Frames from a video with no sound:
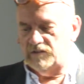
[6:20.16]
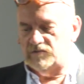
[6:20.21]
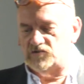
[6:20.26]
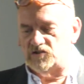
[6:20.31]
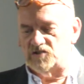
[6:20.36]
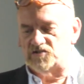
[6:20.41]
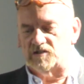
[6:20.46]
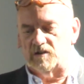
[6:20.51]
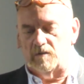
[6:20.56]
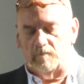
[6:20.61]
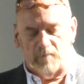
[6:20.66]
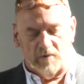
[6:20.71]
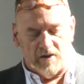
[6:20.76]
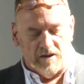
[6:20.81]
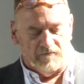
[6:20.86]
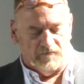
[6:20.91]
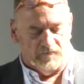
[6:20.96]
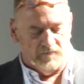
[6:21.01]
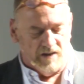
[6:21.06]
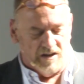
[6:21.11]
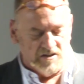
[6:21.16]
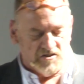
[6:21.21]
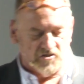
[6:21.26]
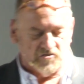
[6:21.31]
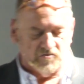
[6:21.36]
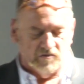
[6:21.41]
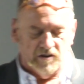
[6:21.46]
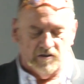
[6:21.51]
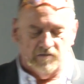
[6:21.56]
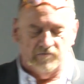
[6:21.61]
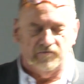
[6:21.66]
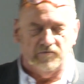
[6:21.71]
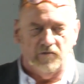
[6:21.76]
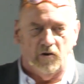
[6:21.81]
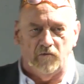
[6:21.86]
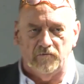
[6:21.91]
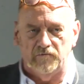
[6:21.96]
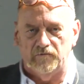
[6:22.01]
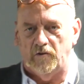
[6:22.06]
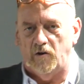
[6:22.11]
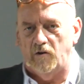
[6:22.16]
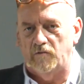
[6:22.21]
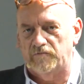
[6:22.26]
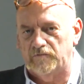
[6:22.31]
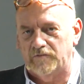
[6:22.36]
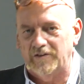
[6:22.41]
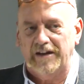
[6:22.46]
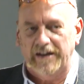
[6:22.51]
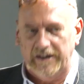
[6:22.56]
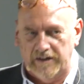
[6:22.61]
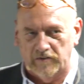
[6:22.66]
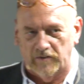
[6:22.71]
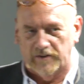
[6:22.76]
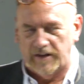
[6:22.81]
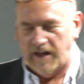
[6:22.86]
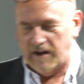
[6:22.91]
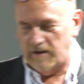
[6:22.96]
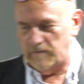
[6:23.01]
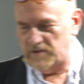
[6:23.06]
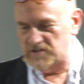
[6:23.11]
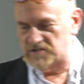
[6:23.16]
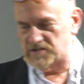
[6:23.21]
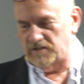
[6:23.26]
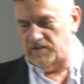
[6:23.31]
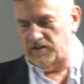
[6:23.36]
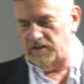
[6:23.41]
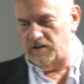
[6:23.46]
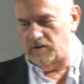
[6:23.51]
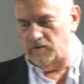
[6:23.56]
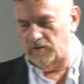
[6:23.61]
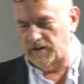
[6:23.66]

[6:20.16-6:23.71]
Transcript: Just a brief history of legal cannabis in the